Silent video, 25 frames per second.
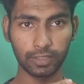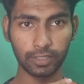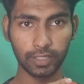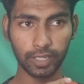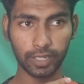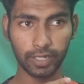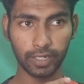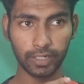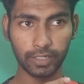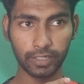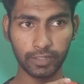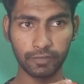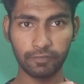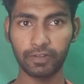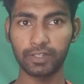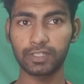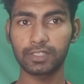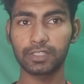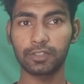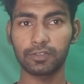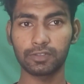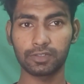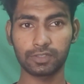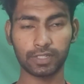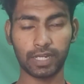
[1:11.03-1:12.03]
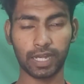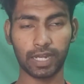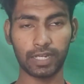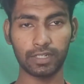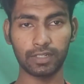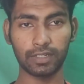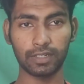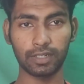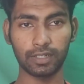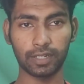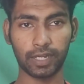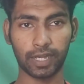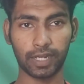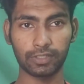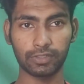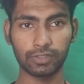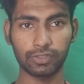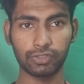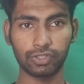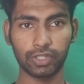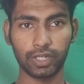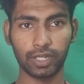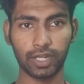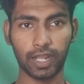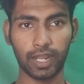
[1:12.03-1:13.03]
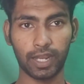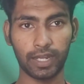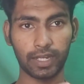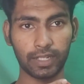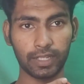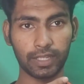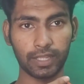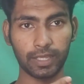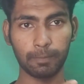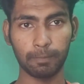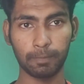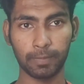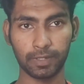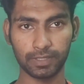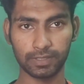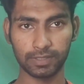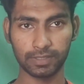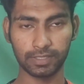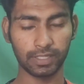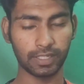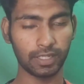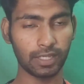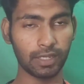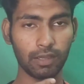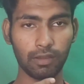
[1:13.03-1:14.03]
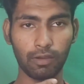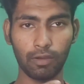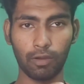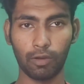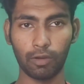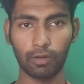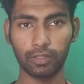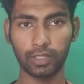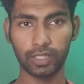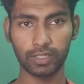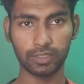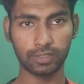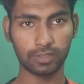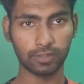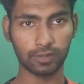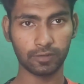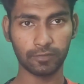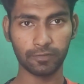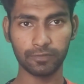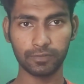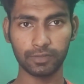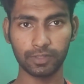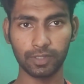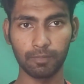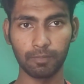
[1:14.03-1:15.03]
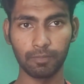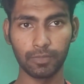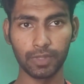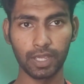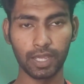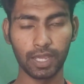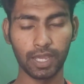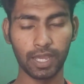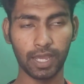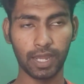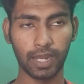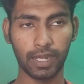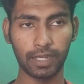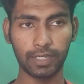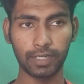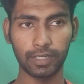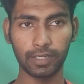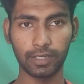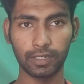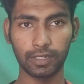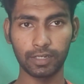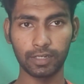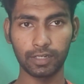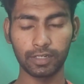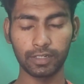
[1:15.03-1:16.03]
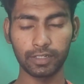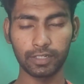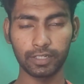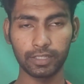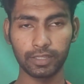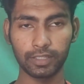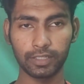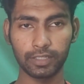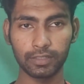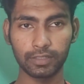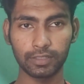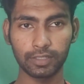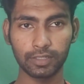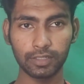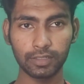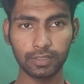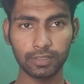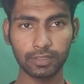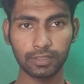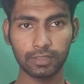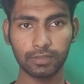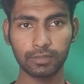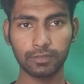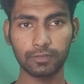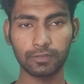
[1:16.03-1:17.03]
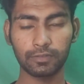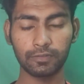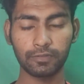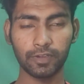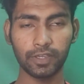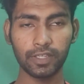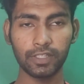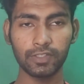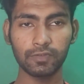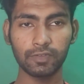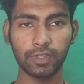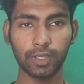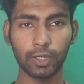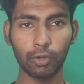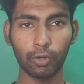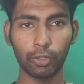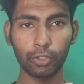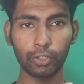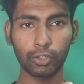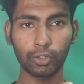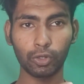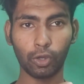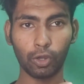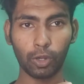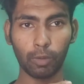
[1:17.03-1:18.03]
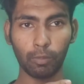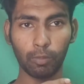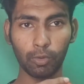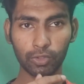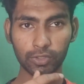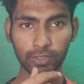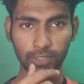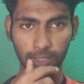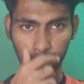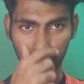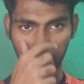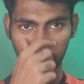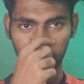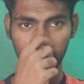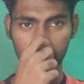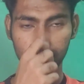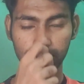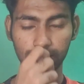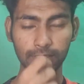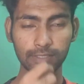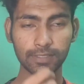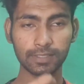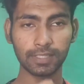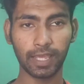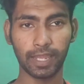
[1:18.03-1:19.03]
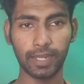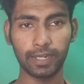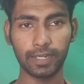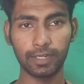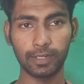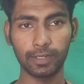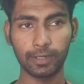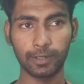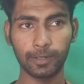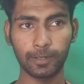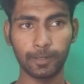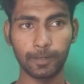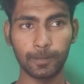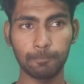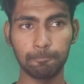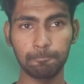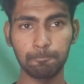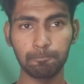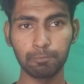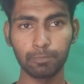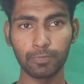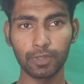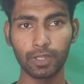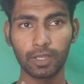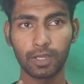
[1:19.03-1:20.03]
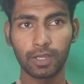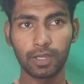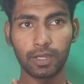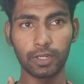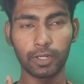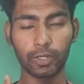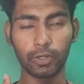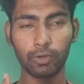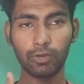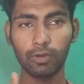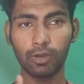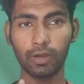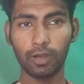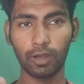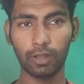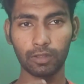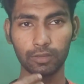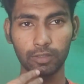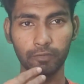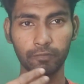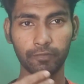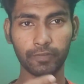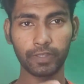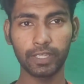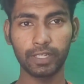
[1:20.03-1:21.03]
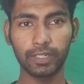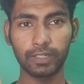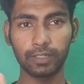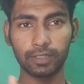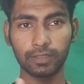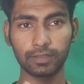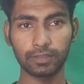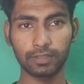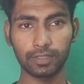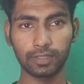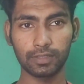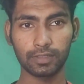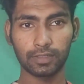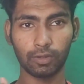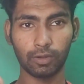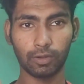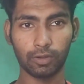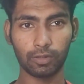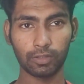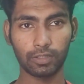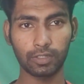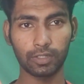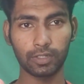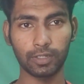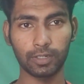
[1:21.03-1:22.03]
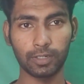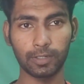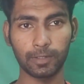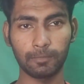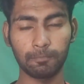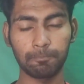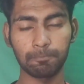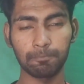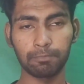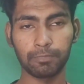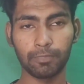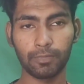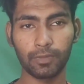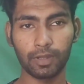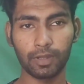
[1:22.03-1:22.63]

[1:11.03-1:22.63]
their defensive transition and their pressing, all that stuff. And in the third phase, we are going to talk about set pieces and all the weaknesses or the